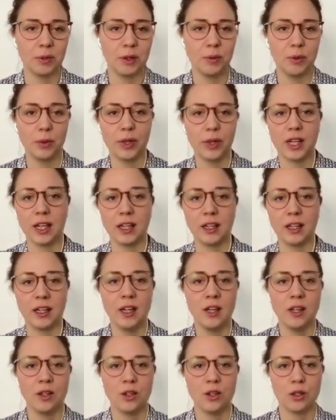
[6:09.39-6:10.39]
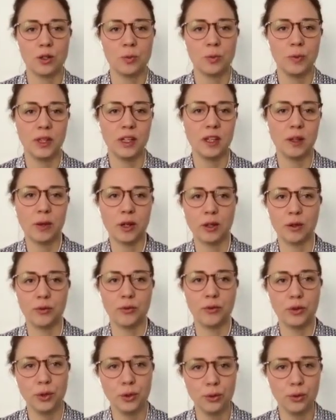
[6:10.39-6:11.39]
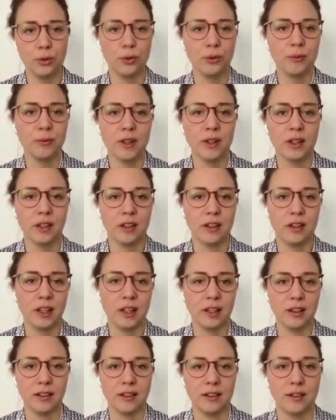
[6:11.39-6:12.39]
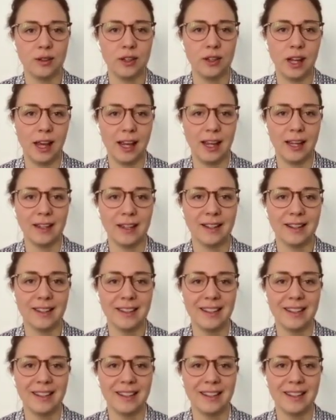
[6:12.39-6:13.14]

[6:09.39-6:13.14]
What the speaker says: Maybe we can just speak about a few things today.